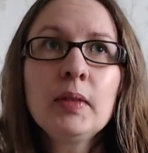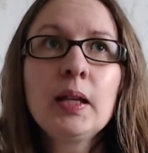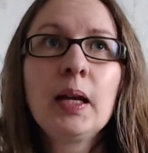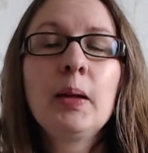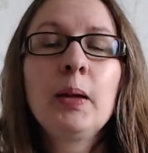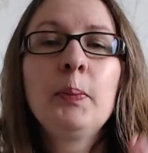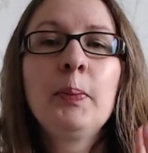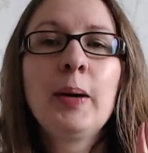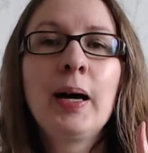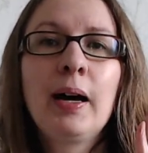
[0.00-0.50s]

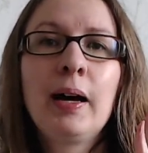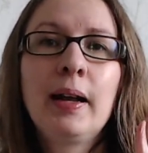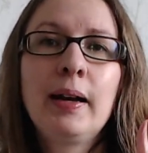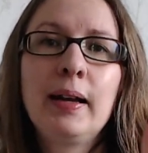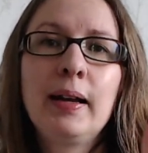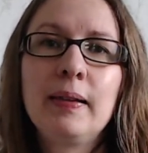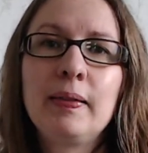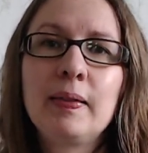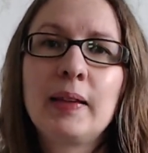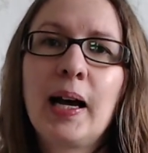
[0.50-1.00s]
But
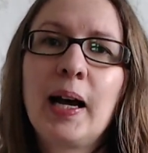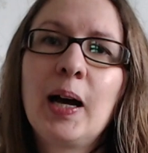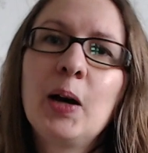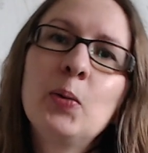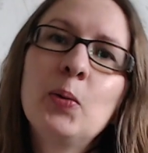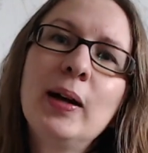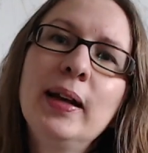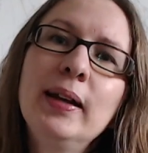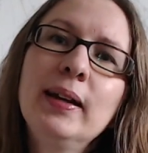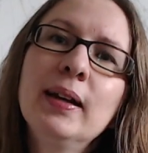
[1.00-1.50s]
in that
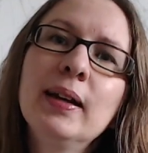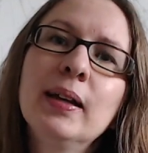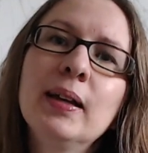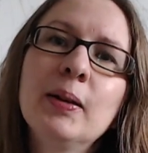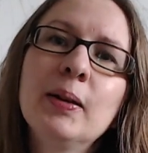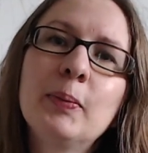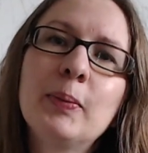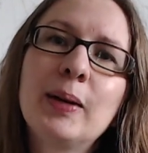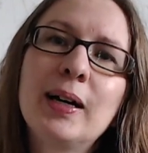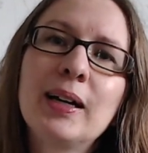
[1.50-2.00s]
one,
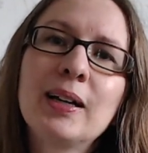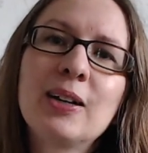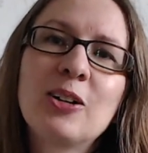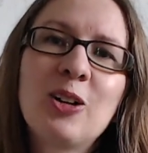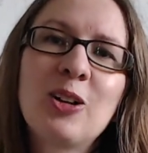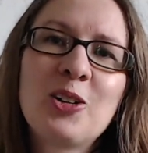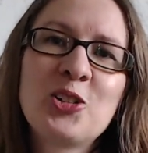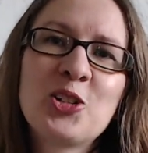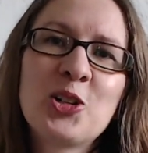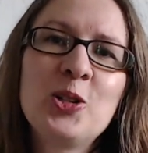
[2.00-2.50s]
my
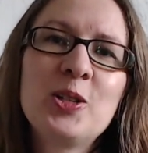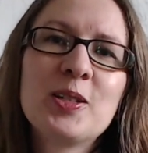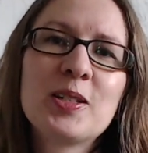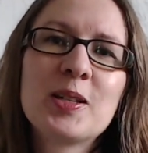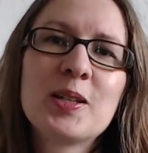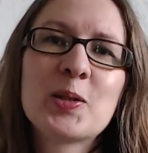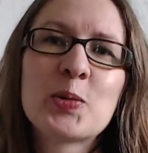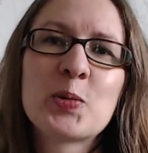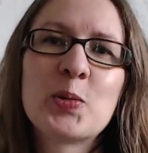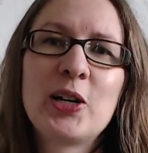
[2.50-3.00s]
color
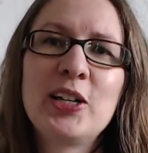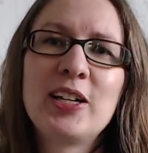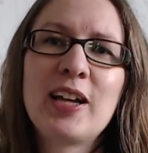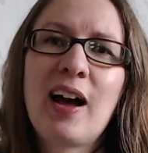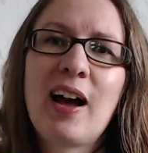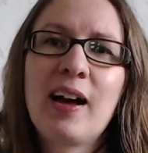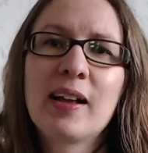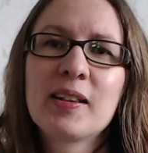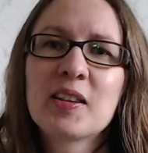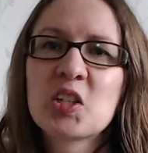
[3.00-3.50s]
choices were
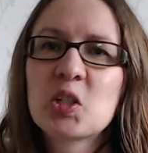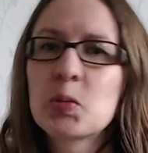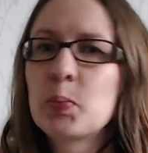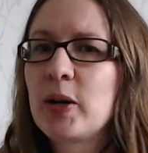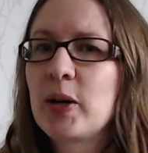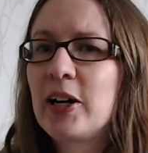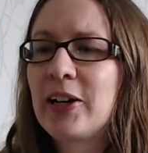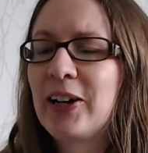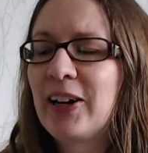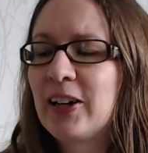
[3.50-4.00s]
not
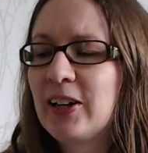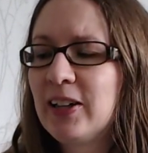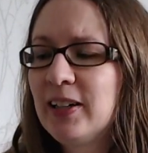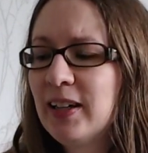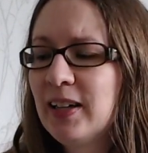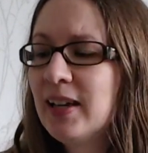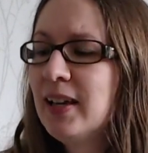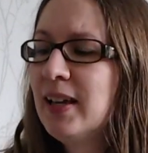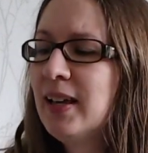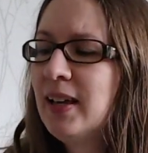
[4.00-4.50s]
spot on,
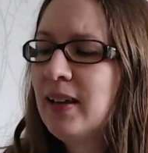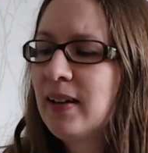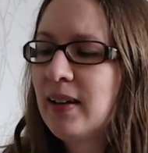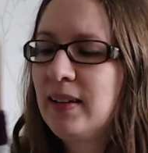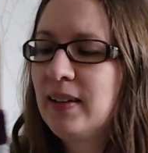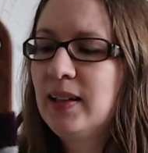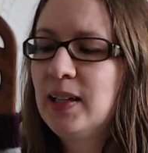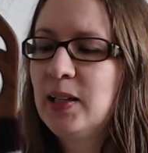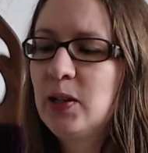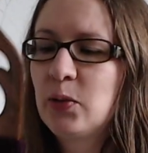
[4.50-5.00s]
and
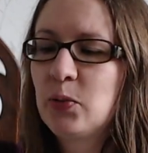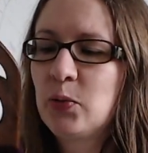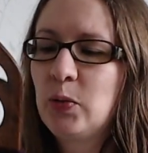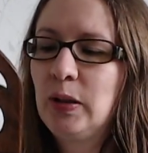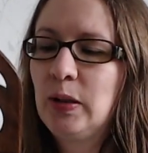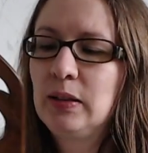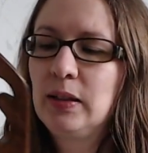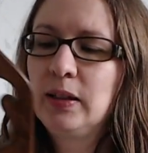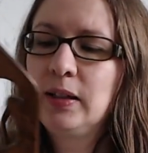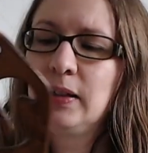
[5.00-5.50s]
they don't
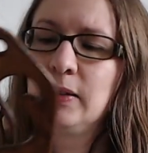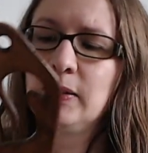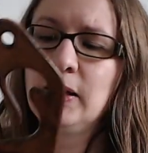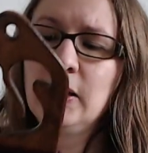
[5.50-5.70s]
really